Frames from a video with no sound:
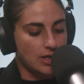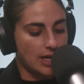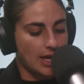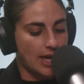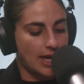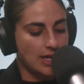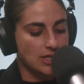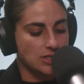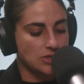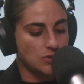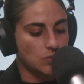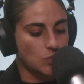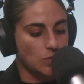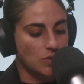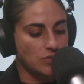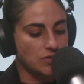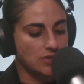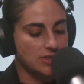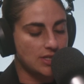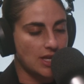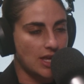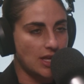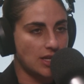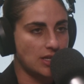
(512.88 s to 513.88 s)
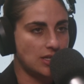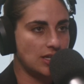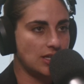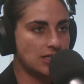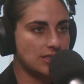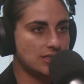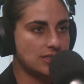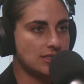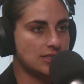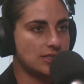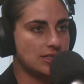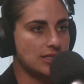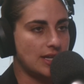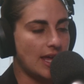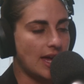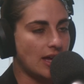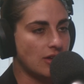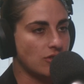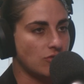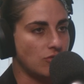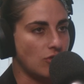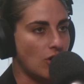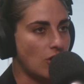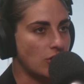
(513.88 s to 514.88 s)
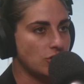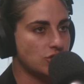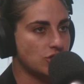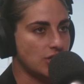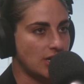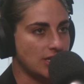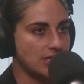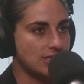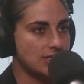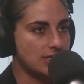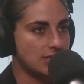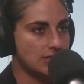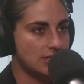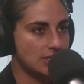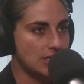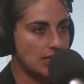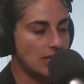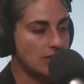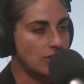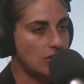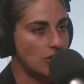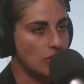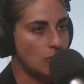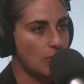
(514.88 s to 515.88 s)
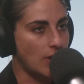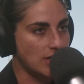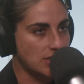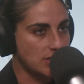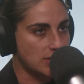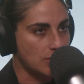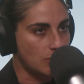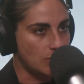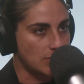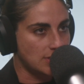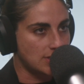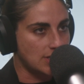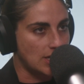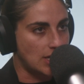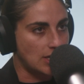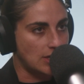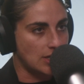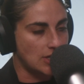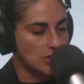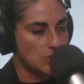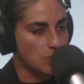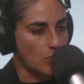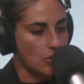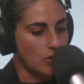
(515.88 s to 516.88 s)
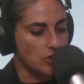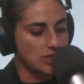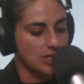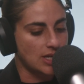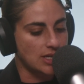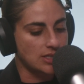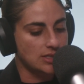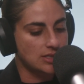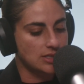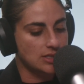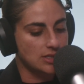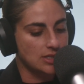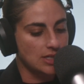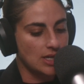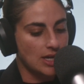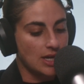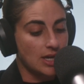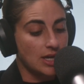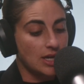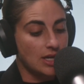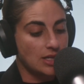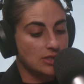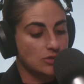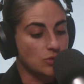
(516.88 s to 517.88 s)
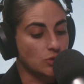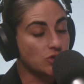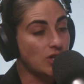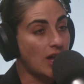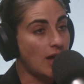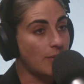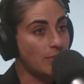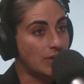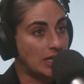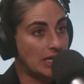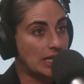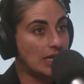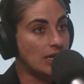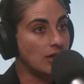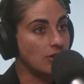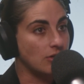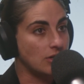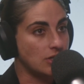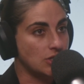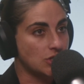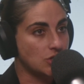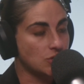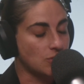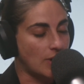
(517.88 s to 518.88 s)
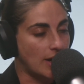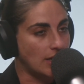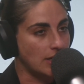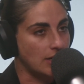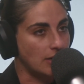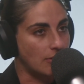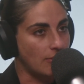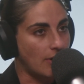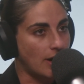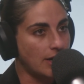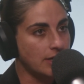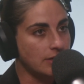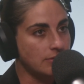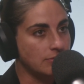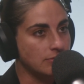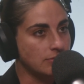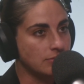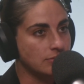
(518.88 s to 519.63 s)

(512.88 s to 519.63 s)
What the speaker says: As we've said, it's now not just in the US that we're seeing these protests. It's also happening here in Australia, right?